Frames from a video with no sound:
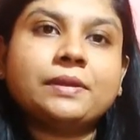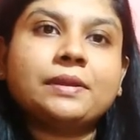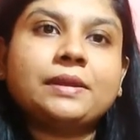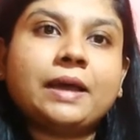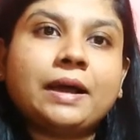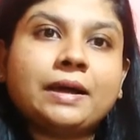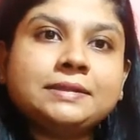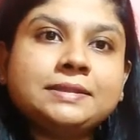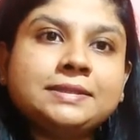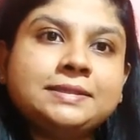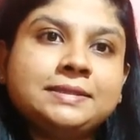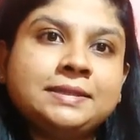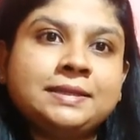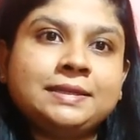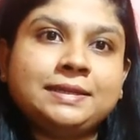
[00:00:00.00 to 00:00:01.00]

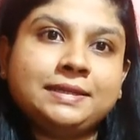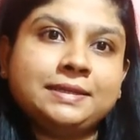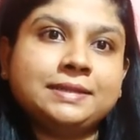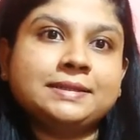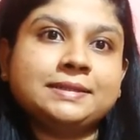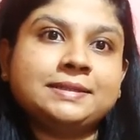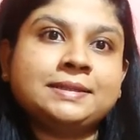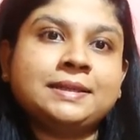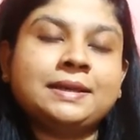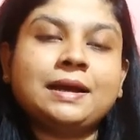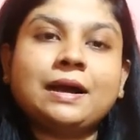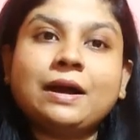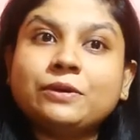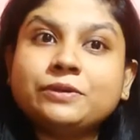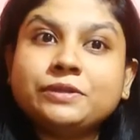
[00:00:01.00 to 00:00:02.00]
last years?
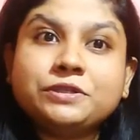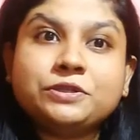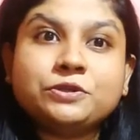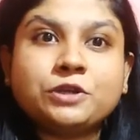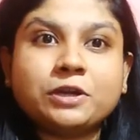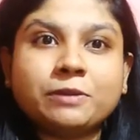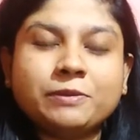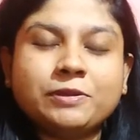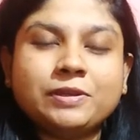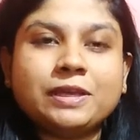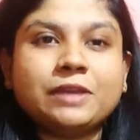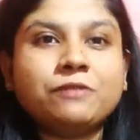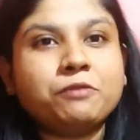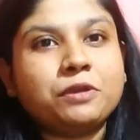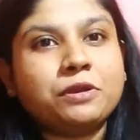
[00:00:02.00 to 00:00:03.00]
How did you
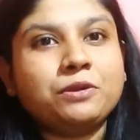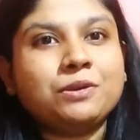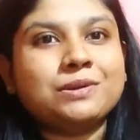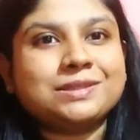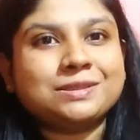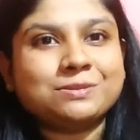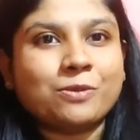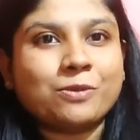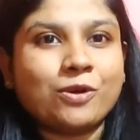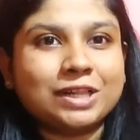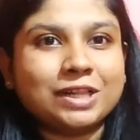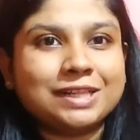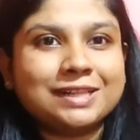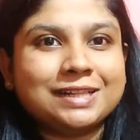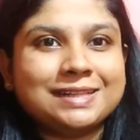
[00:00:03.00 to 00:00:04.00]
communicate when you are small?